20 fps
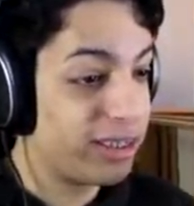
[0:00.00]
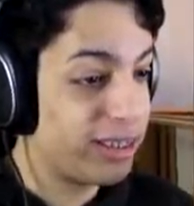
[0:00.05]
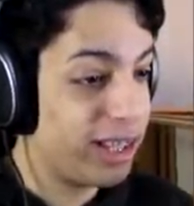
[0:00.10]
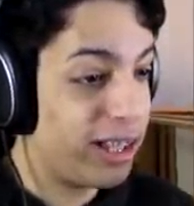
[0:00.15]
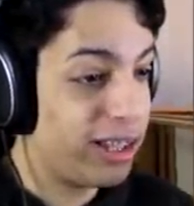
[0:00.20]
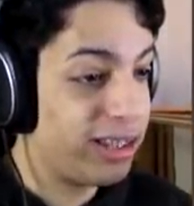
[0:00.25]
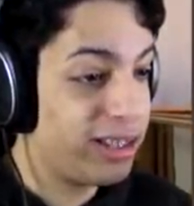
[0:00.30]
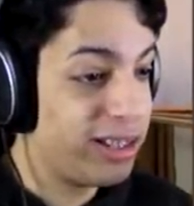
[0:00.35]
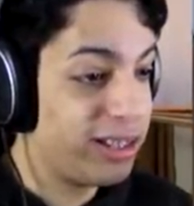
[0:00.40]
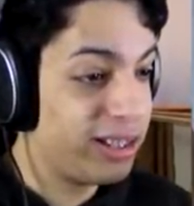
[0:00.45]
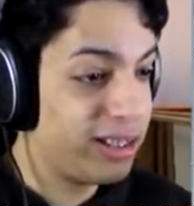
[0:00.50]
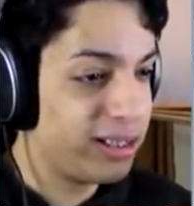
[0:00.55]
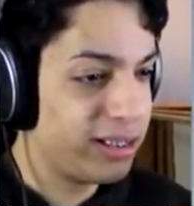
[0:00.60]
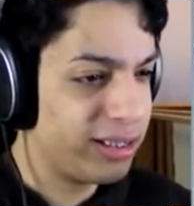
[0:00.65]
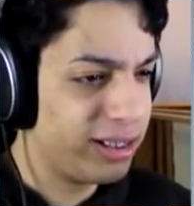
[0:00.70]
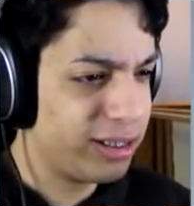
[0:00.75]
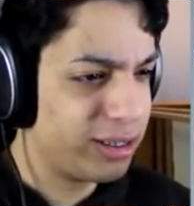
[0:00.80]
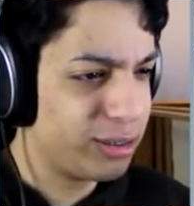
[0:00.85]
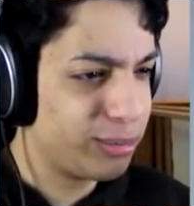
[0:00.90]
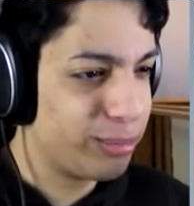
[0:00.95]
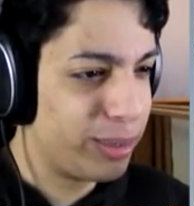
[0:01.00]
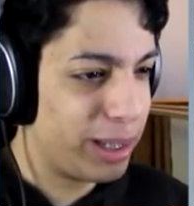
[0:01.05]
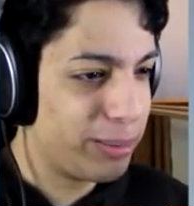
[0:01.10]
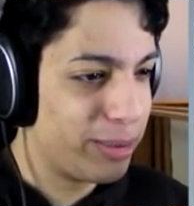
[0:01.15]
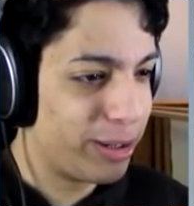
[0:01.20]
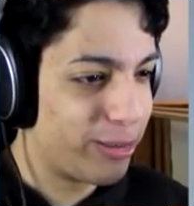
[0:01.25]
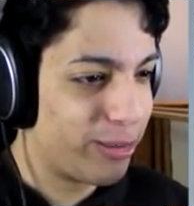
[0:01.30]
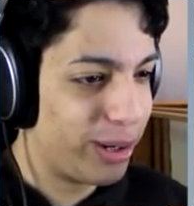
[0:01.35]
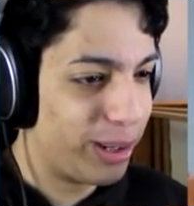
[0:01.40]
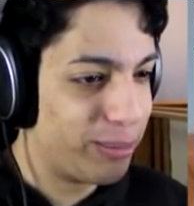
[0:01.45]
lady little
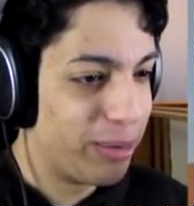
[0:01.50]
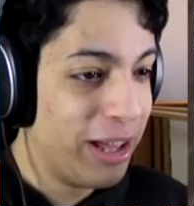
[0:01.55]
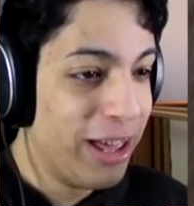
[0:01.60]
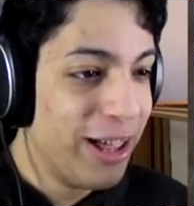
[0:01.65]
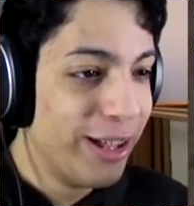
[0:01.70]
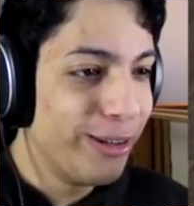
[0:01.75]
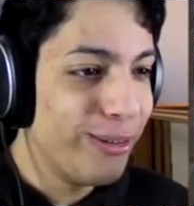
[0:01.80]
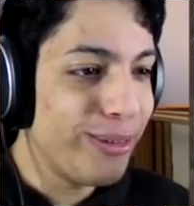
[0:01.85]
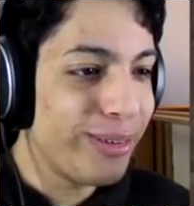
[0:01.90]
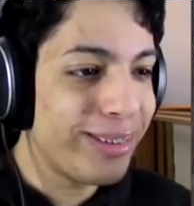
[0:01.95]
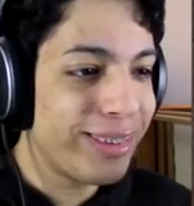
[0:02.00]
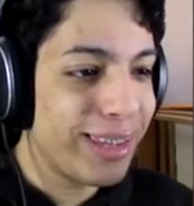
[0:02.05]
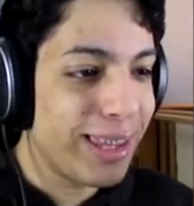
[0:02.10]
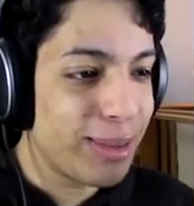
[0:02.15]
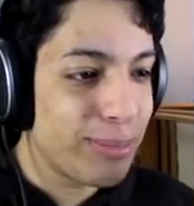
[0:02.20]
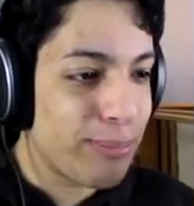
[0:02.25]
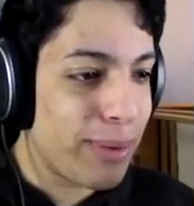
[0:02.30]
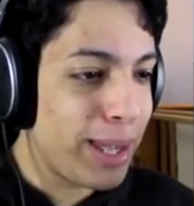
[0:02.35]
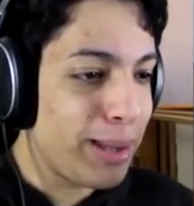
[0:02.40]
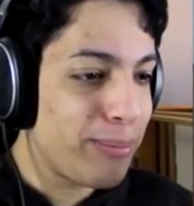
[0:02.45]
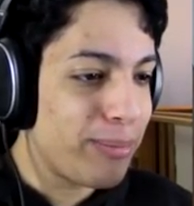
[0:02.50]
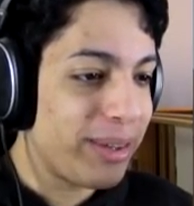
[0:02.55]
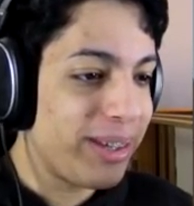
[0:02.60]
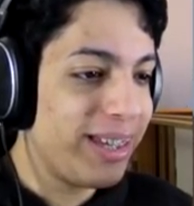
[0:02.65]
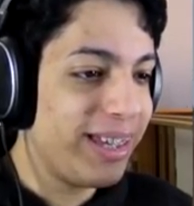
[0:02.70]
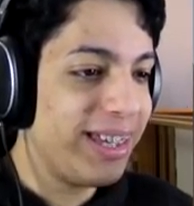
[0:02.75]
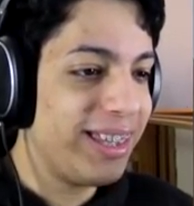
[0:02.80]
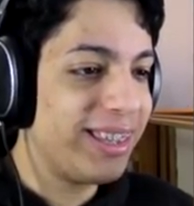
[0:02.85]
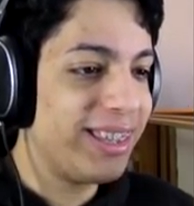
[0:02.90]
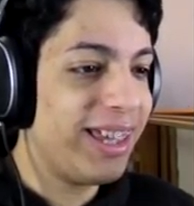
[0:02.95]
baby crib. Look at that
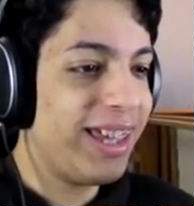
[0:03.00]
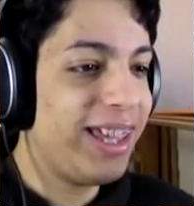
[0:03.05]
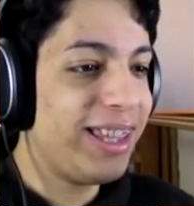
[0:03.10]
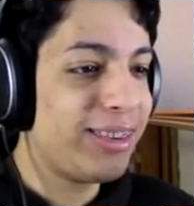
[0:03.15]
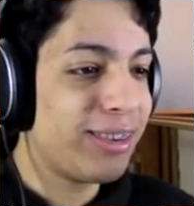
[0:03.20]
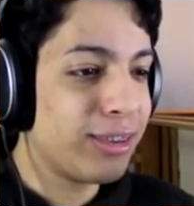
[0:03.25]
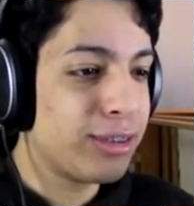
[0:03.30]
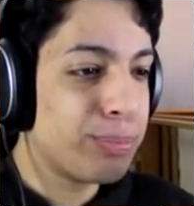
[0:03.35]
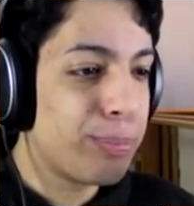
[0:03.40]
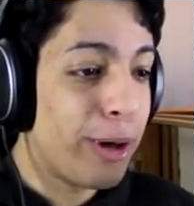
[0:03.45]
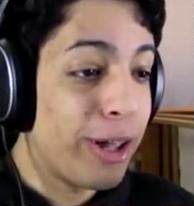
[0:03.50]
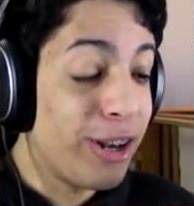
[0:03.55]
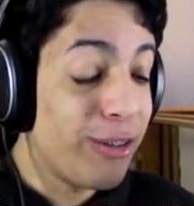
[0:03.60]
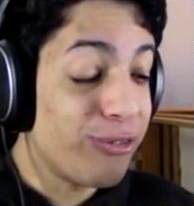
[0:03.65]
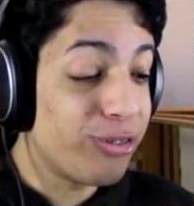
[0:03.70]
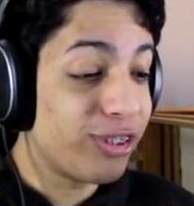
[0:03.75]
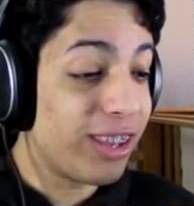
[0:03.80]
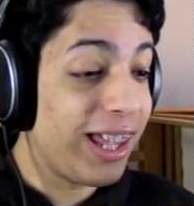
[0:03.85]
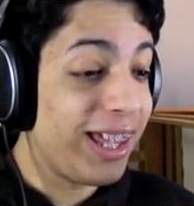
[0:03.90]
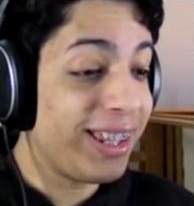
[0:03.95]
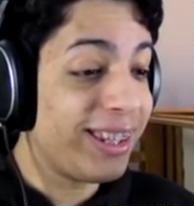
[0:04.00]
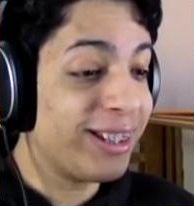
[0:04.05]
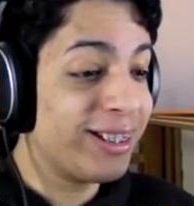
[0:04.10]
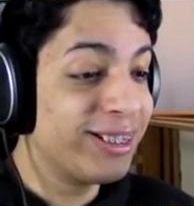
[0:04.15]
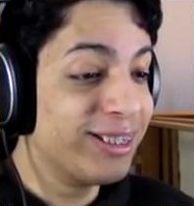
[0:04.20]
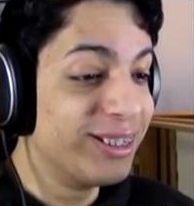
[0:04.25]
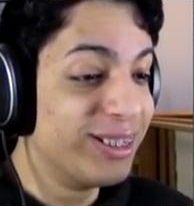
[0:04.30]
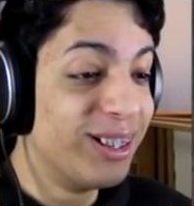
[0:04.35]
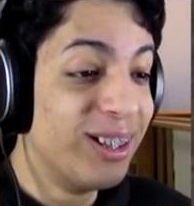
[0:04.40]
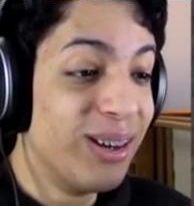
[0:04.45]
baby! It's a spawn of
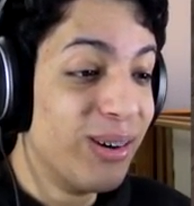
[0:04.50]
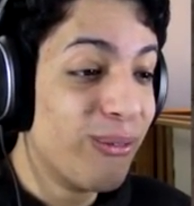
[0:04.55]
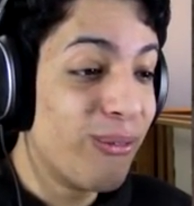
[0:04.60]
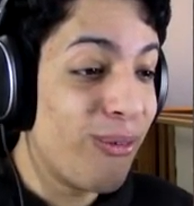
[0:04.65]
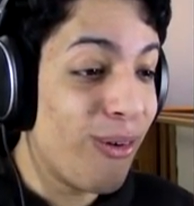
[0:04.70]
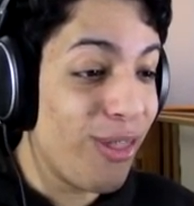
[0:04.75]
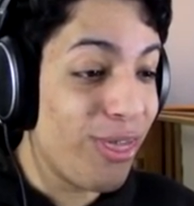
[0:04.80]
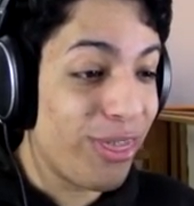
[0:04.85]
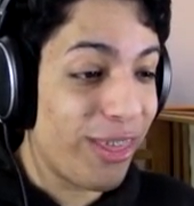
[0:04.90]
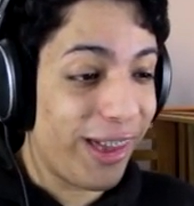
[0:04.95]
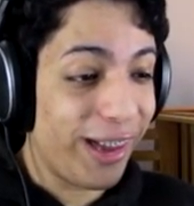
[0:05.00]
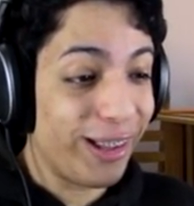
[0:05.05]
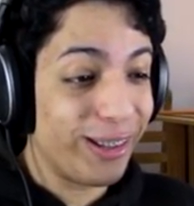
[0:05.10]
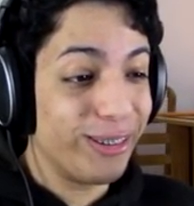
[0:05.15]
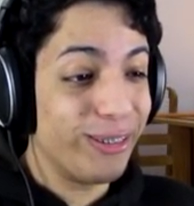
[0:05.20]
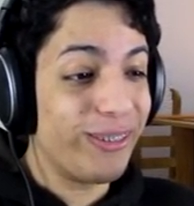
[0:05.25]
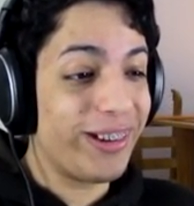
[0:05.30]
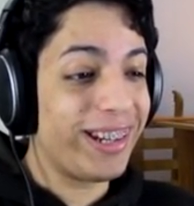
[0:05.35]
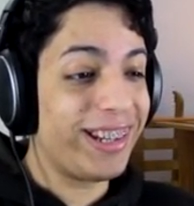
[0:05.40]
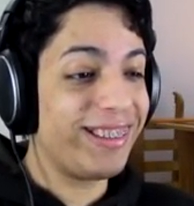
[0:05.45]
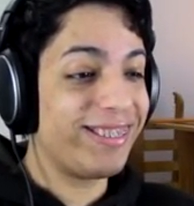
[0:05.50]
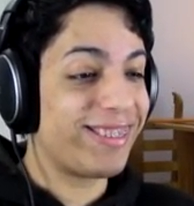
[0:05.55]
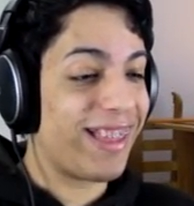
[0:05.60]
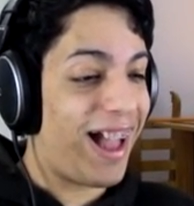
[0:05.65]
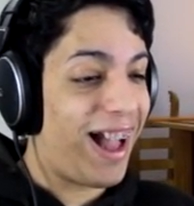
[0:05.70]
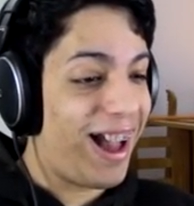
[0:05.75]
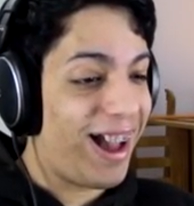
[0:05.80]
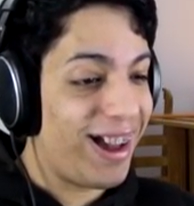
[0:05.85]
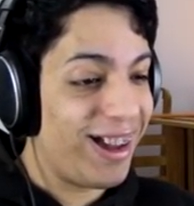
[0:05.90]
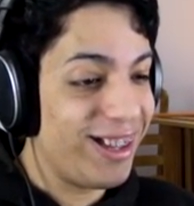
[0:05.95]
Satan! What the hell? Look at his
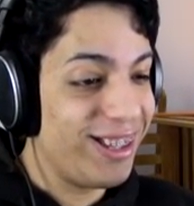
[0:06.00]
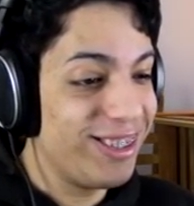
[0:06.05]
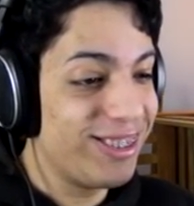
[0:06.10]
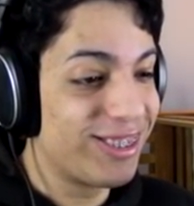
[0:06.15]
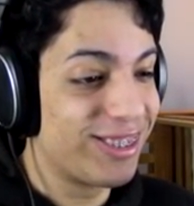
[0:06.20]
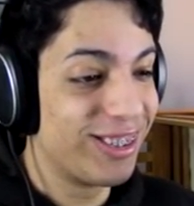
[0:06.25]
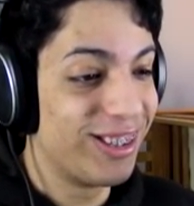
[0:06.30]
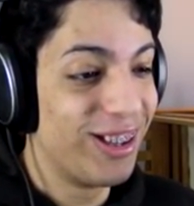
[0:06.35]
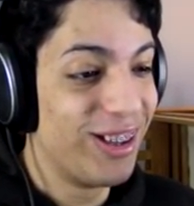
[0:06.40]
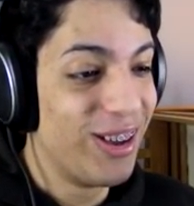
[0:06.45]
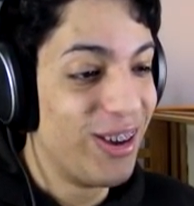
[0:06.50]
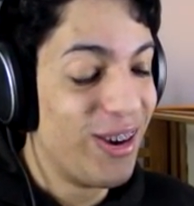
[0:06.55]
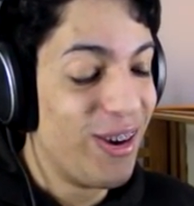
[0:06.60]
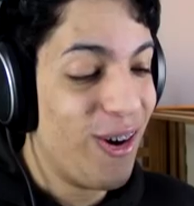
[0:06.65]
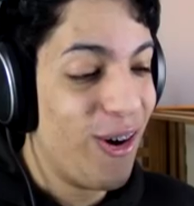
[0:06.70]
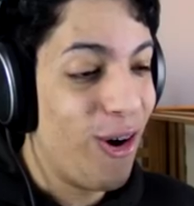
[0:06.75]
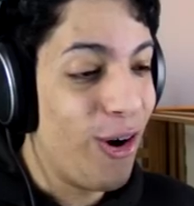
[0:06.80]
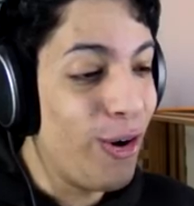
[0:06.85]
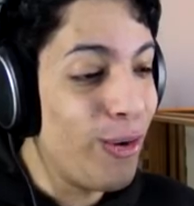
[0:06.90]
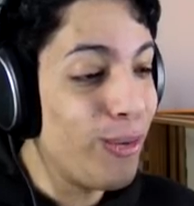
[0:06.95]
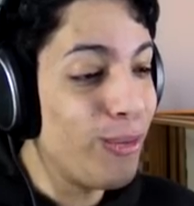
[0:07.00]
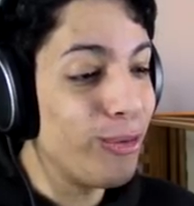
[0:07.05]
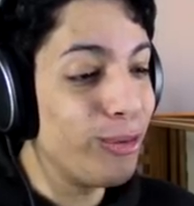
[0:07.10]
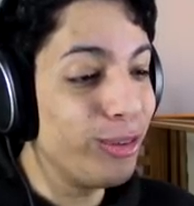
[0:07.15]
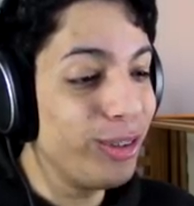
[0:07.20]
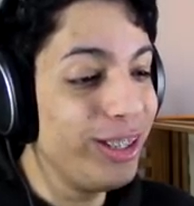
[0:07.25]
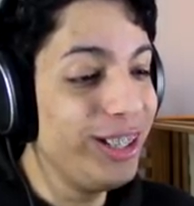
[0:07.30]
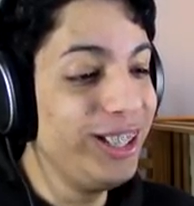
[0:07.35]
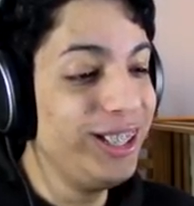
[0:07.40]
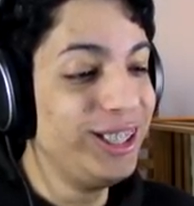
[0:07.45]
eyes!
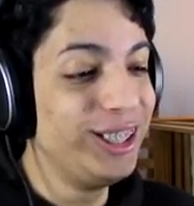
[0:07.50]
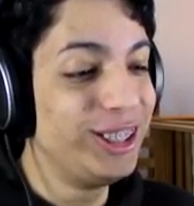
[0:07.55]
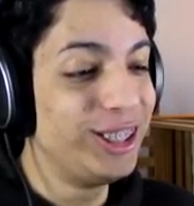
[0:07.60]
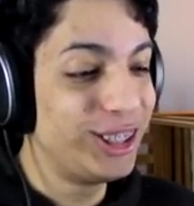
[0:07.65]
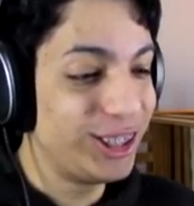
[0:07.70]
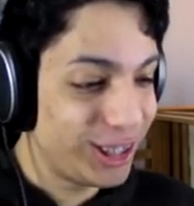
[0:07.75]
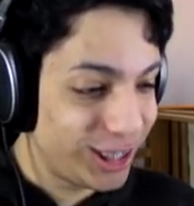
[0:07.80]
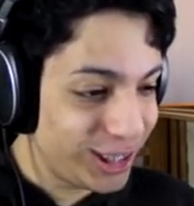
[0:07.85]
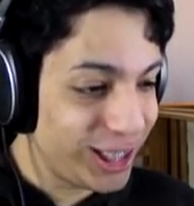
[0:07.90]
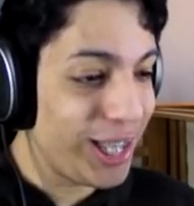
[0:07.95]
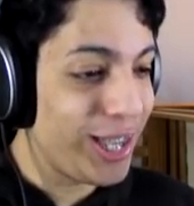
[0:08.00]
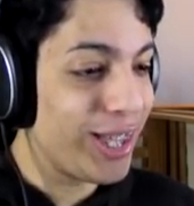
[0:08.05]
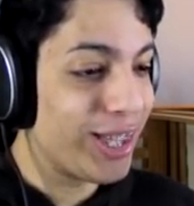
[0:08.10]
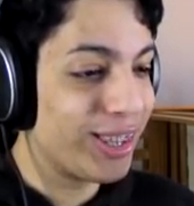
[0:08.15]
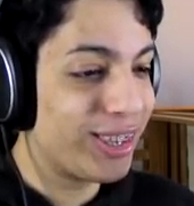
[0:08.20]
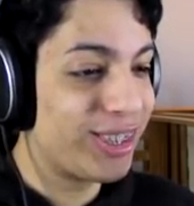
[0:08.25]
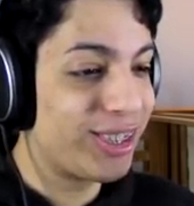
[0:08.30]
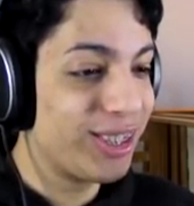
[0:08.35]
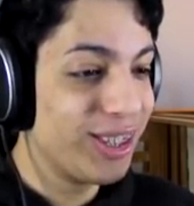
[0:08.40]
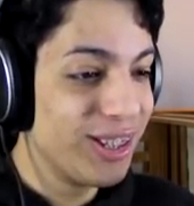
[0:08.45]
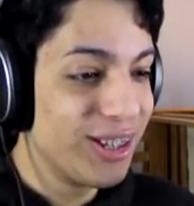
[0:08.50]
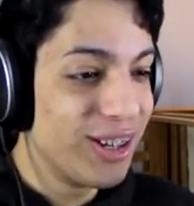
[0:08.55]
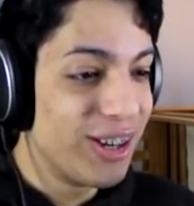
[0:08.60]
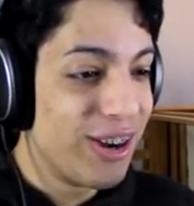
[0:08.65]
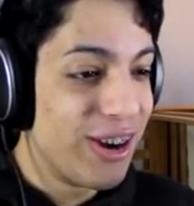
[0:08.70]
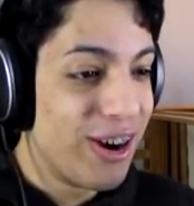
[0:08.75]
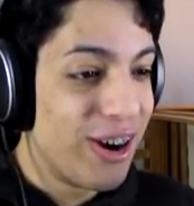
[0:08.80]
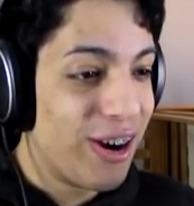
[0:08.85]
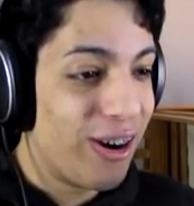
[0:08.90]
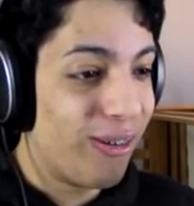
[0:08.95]
Holy shit!
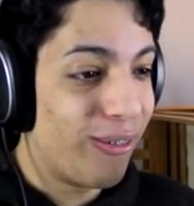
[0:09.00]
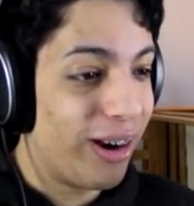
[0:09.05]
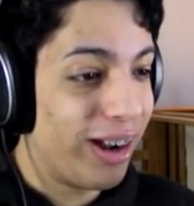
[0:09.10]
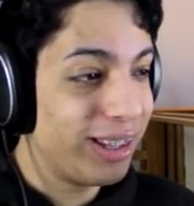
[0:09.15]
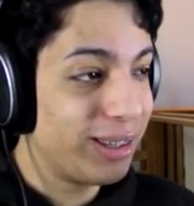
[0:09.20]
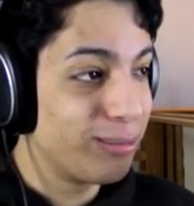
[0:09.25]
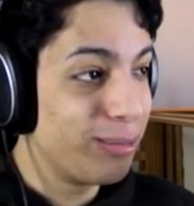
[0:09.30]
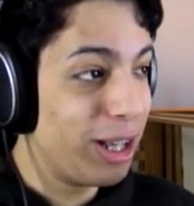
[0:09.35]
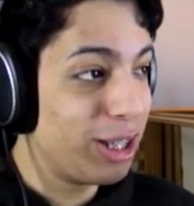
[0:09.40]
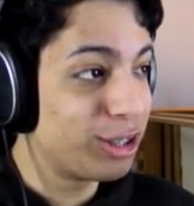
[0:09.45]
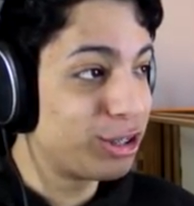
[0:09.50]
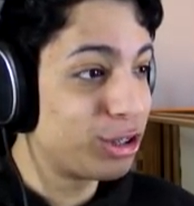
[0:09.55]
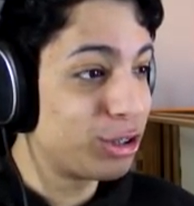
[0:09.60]
Alright, I'm not